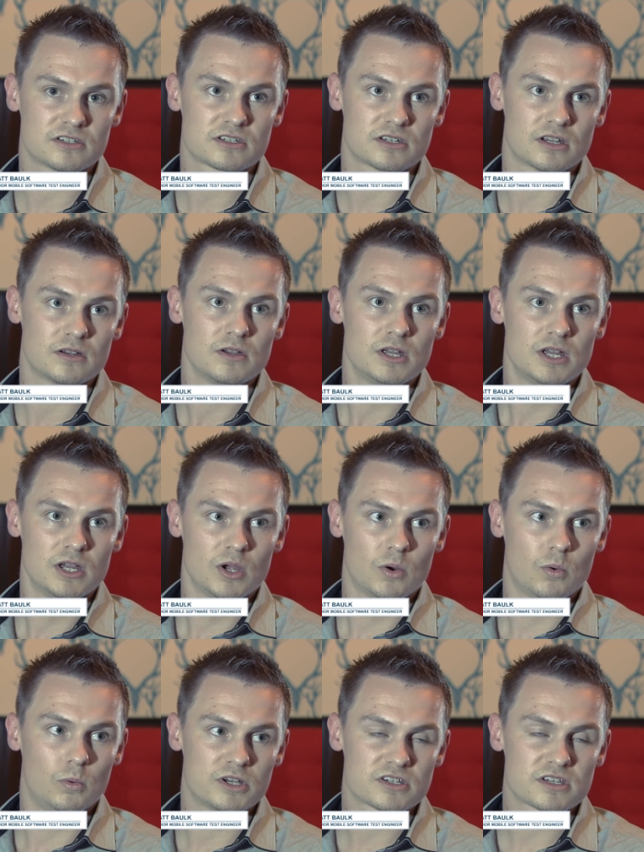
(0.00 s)
So
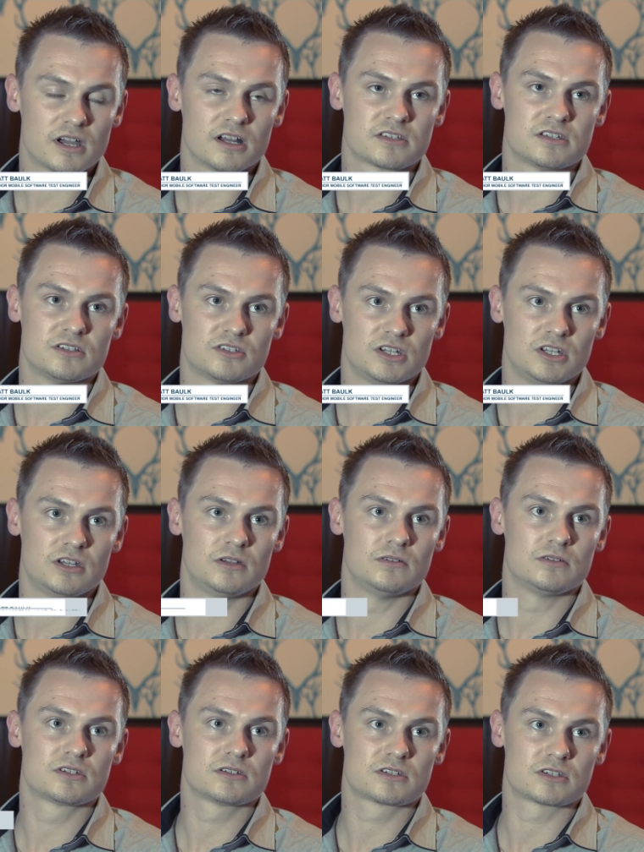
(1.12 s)
we're starting to
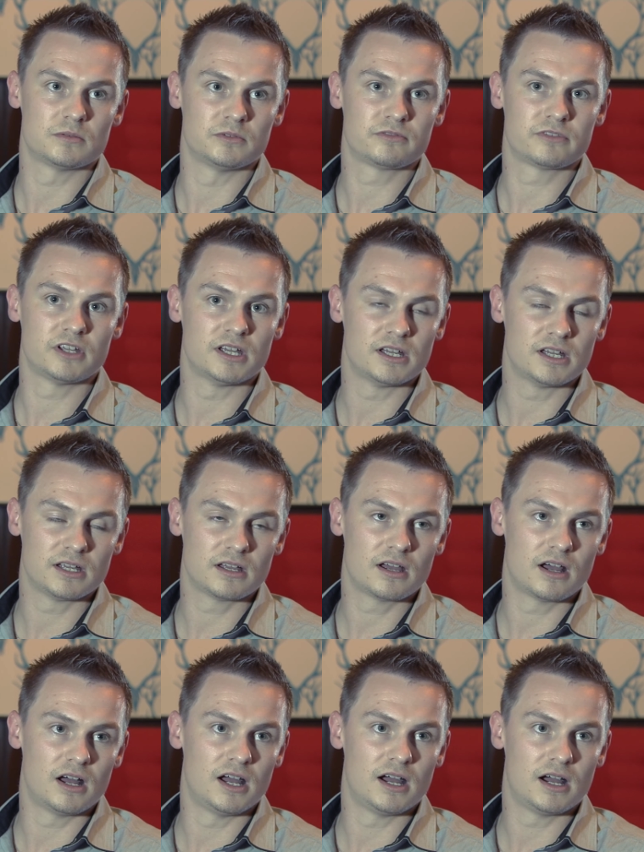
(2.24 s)
use some of the
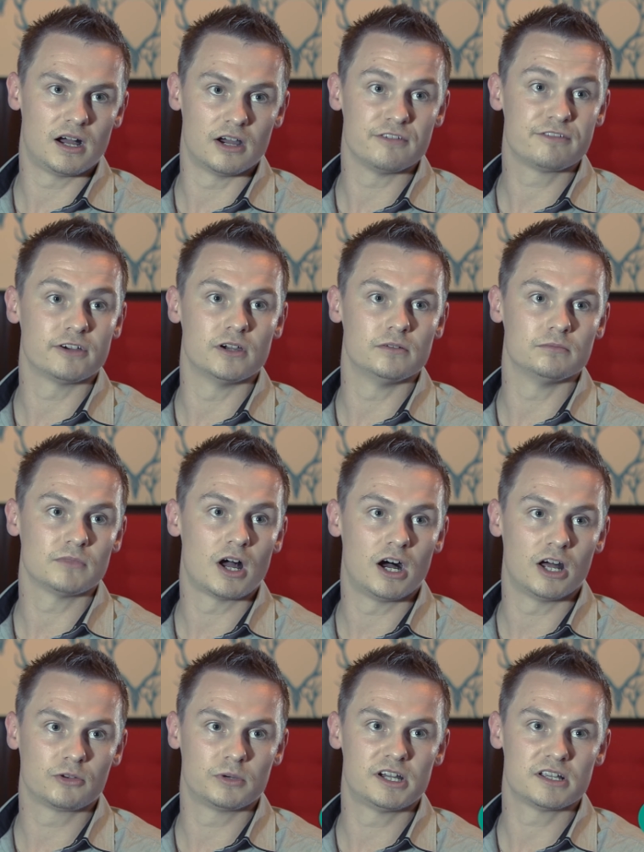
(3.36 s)
uh, iPhone
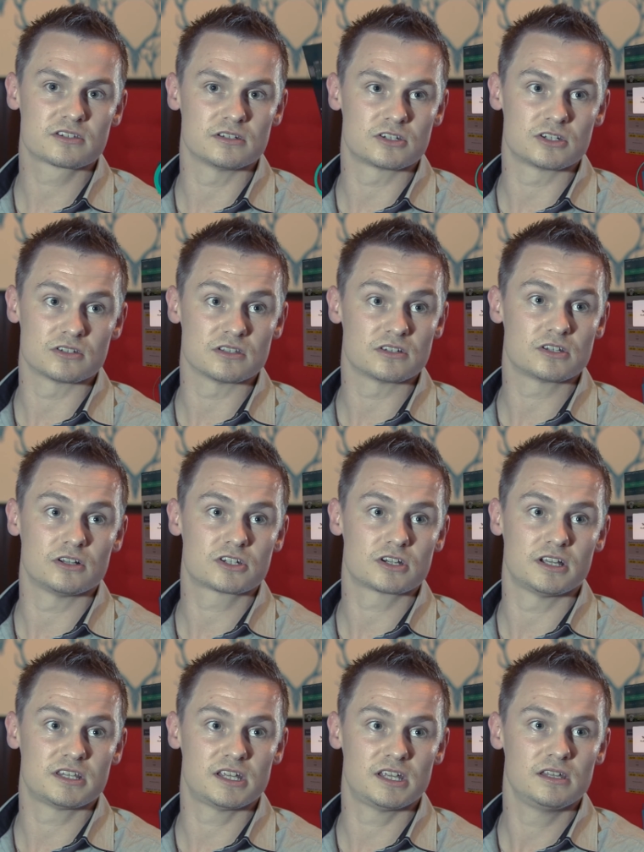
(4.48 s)
hardware, such as the Touch
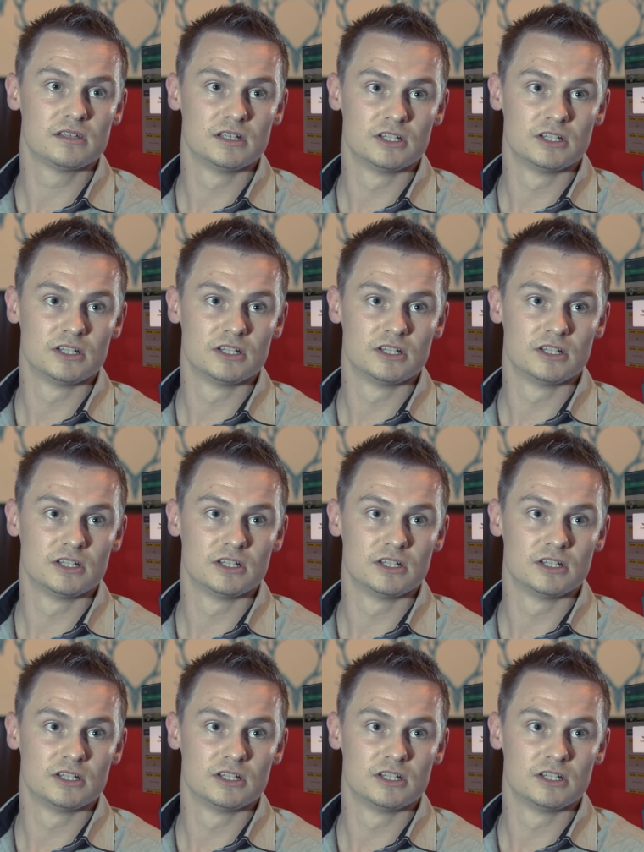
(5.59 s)
ID,